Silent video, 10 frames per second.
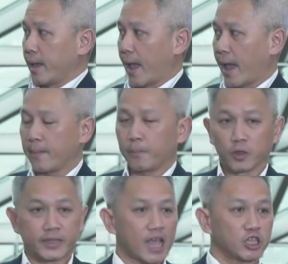And
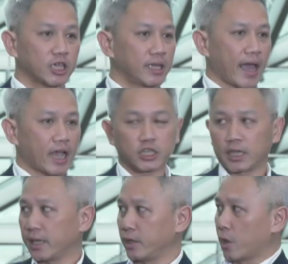potentially,
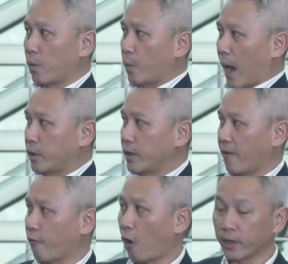actually, I don't
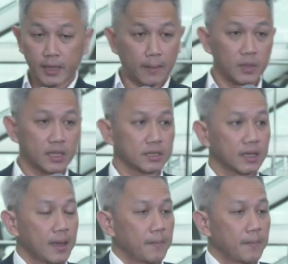have all the numbers,